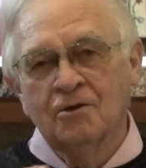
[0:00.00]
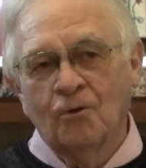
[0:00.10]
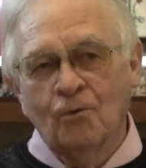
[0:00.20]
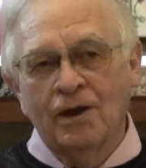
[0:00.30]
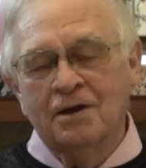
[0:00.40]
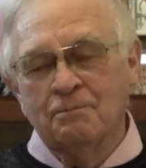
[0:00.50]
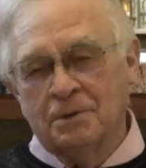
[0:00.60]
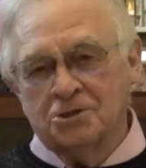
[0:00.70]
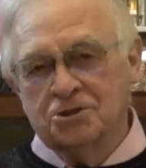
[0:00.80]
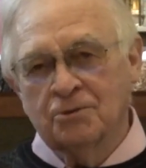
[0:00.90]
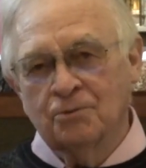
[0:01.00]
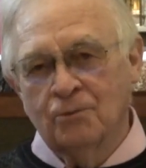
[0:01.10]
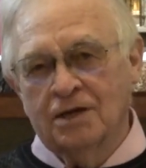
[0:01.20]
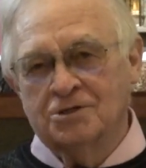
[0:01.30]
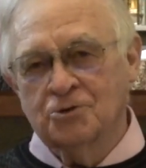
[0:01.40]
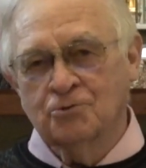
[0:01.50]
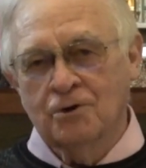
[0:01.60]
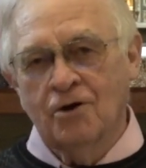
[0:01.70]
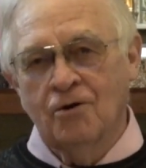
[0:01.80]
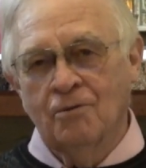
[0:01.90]
When a bishop went to
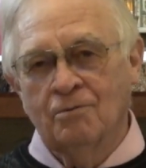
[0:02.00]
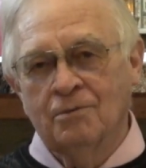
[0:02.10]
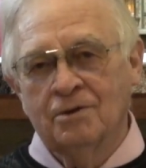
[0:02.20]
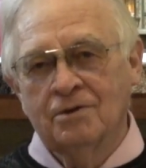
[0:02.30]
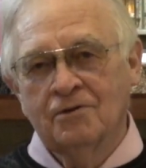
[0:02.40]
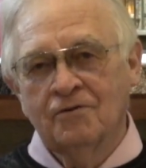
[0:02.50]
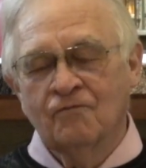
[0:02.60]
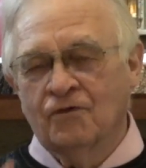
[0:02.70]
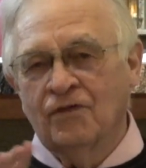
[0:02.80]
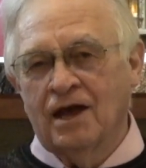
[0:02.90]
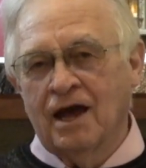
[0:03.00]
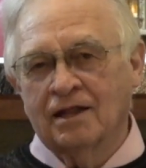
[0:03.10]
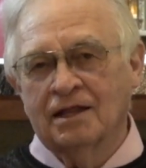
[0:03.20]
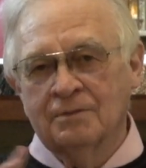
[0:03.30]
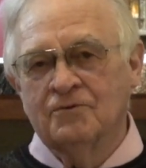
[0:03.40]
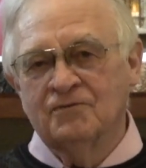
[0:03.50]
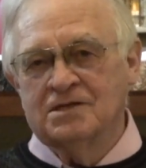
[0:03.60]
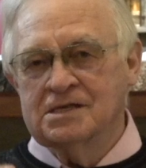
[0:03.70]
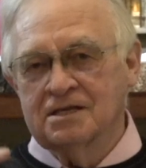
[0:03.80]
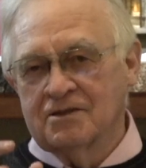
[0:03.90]
Rome for the ad limina
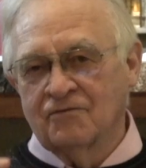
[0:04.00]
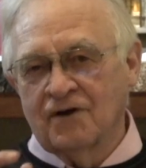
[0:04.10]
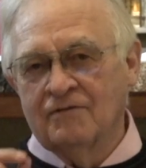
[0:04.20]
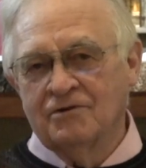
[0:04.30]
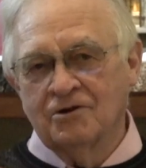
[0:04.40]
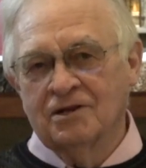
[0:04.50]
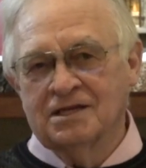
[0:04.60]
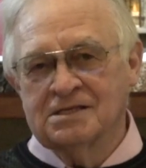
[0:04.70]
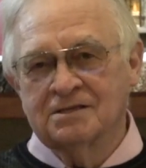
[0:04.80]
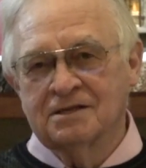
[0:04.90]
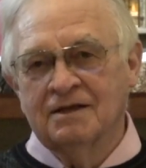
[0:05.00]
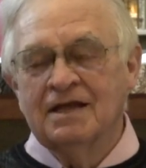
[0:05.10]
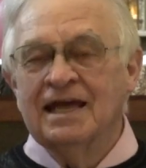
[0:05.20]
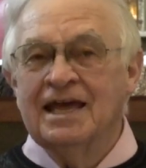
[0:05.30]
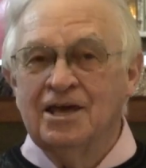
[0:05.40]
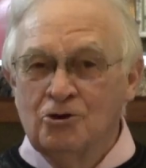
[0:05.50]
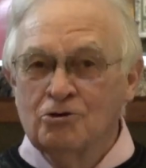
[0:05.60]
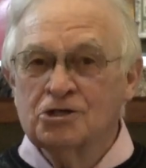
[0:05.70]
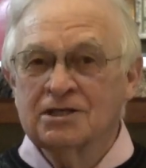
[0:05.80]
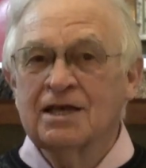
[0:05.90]
visit, the five year visit, he
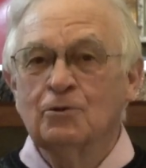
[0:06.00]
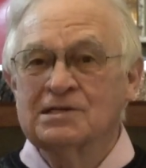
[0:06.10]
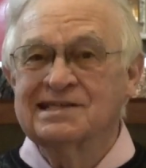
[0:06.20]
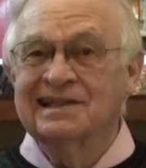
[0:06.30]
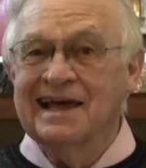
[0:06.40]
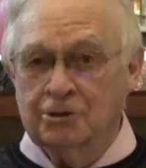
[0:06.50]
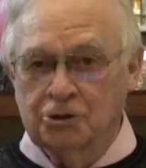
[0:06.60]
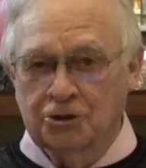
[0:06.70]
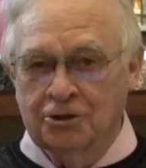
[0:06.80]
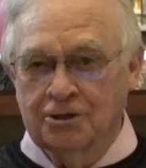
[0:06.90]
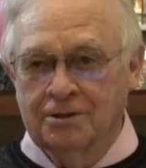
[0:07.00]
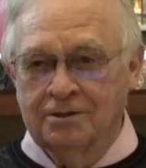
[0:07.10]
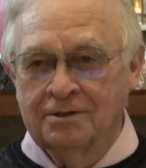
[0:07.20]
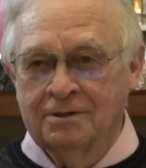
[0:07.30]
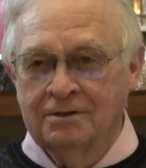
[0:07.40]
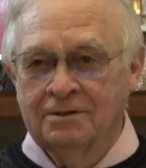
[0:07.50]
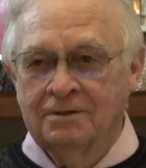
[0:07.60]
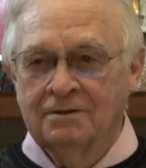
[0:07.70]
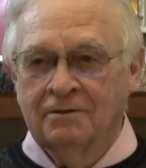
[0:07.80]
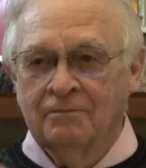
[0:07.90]
usually was lectured
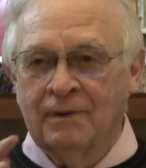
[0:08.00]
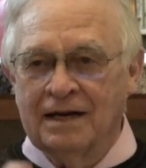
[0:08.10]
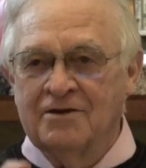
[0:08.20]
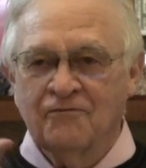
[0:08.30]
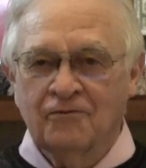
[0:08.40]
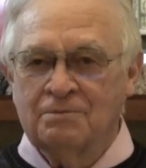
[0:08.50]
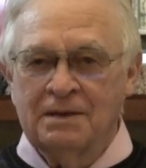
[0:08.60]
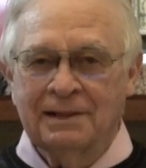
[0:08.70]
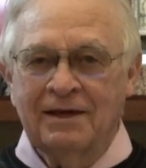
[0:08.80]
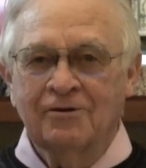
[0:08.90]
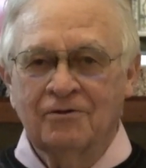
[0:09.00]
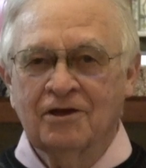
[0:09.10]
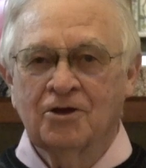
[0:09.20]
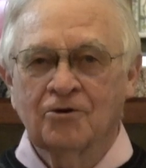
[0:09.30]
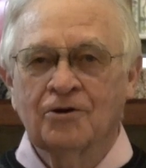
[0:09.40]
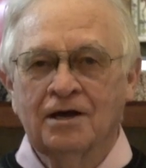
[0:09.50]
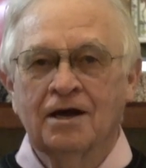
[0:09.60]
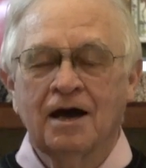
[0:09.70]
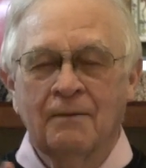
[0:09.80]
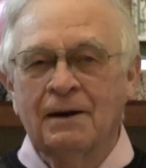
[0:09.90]
by different people out of the
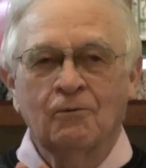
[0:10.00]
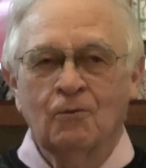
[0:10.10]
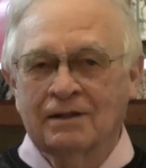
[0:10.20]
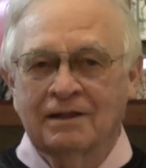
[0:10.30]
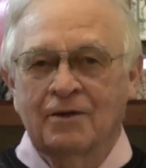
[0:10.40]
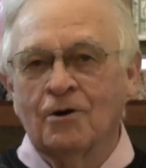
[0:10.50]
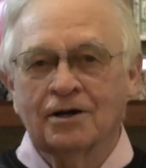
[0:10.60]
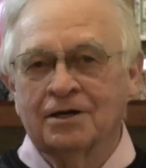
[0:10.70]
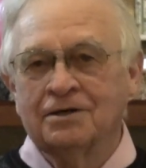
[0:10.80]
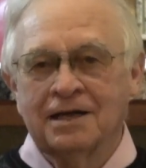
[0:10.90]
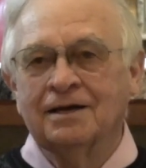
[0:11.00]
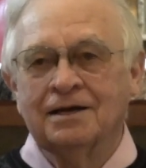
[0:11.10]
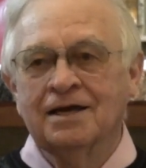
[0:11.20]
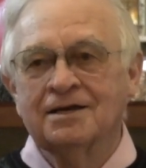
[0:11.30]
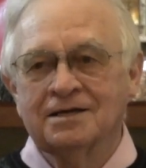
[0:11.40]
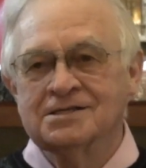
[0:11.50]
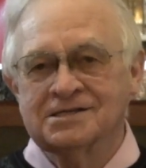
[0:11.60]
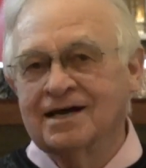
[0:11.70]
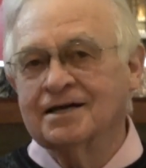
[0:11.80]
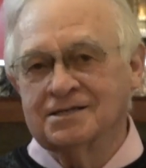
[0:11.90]
Curia about what they wanted done in his
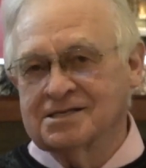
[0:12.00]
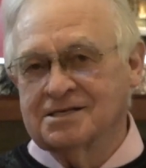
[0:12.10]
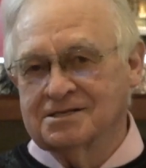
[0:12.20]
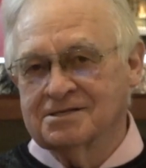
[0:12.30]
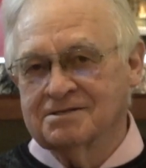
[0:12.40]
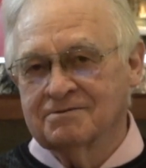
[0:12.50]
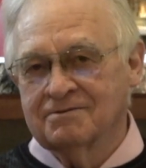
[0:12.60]
diocese.